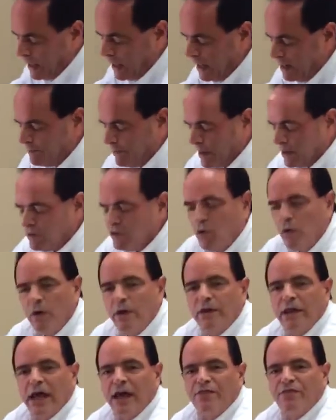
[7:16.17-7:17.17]
And by
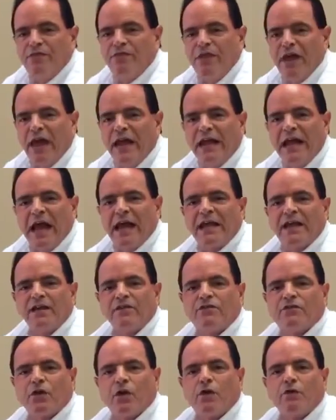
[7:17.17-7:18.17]
doing that, then I
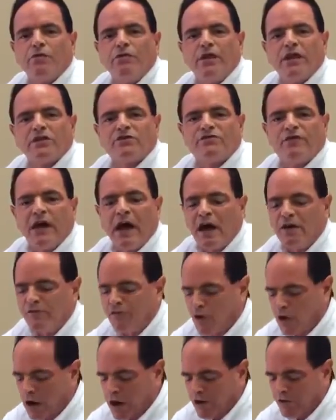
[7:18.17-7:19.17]
can turn this
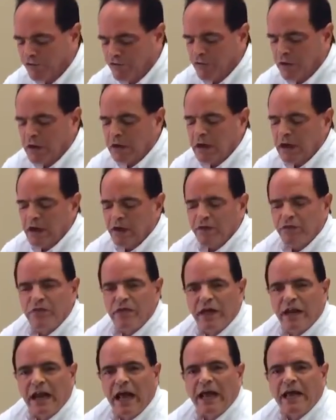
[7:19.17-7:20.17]
valve off.
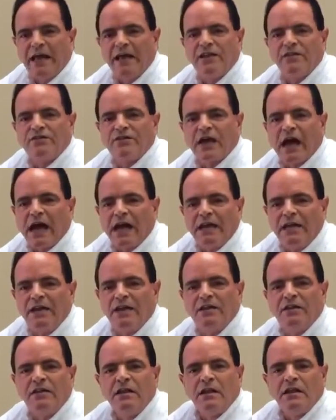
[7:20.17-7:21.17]
Then I can
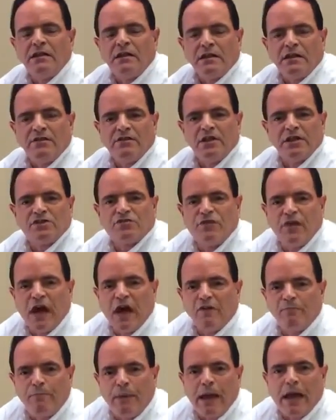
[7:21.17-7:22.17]
tighten this
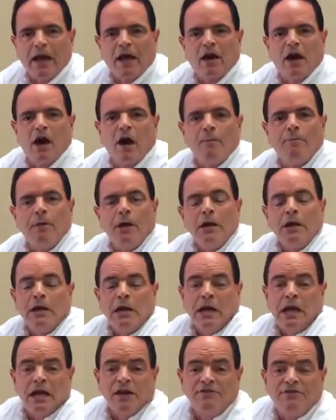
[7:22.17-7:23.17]
valve back up.
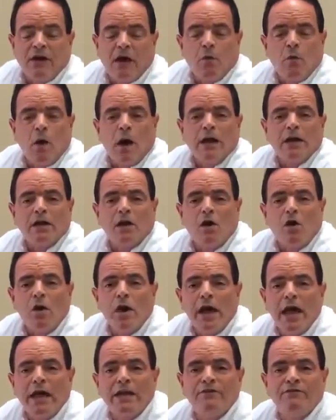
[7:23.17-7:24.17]
And if I want to go
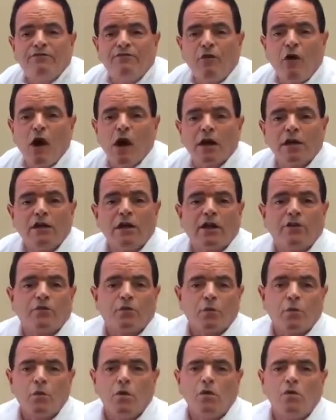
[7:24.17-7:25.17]
ahead and fog
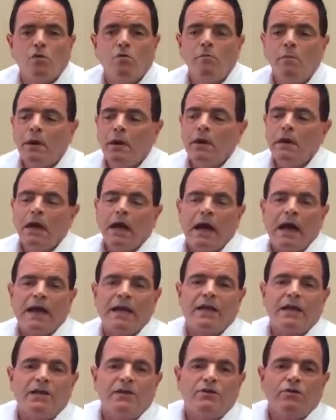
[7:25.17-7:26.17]
another room, I
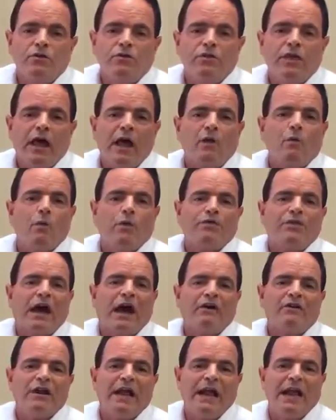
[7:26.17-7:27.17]
can do that
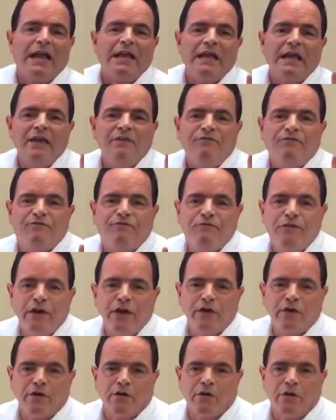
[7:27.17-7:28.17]
without any
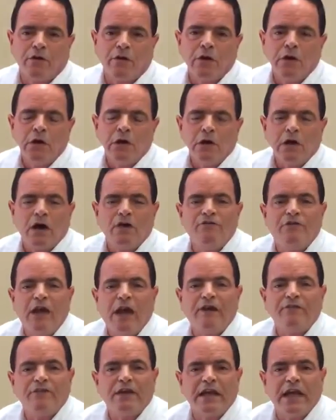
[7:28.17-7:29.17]
fear of
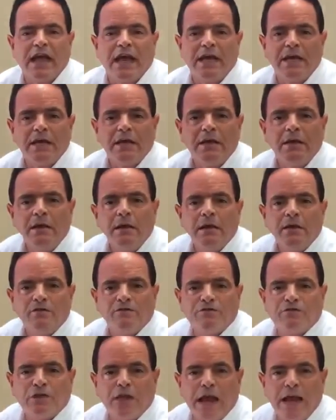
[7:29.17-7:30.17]
having any
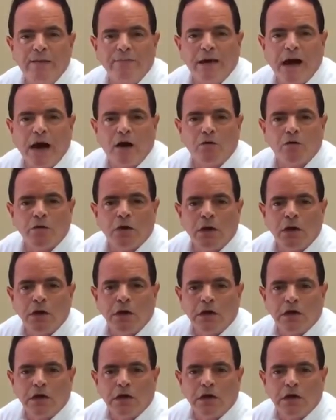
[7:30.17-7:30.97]
flame out